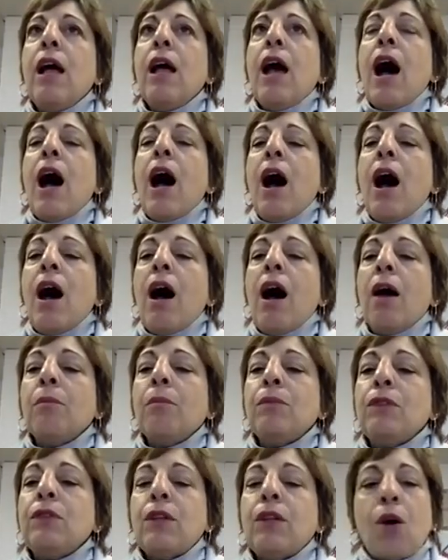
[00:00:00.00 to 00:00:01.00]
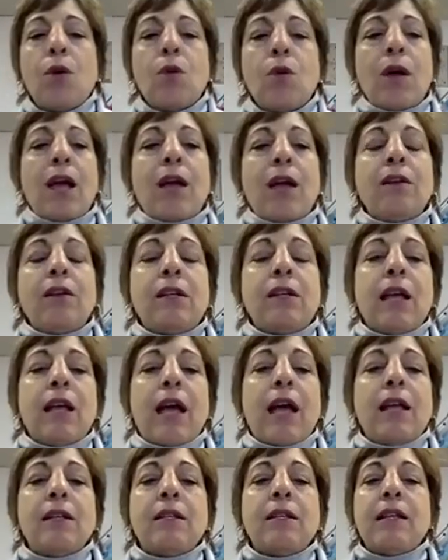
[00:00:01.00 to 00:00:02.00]

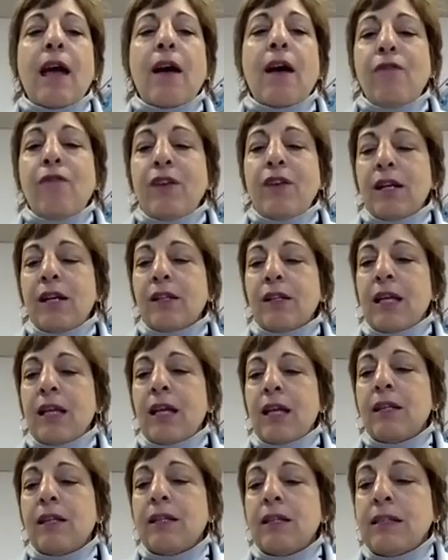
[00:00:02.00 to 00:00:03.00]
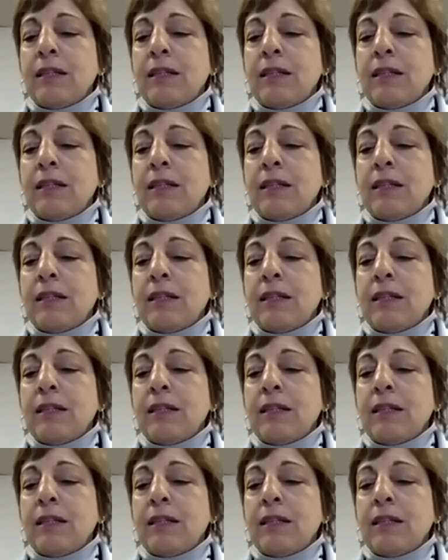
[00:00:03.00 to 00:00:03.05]
And definitely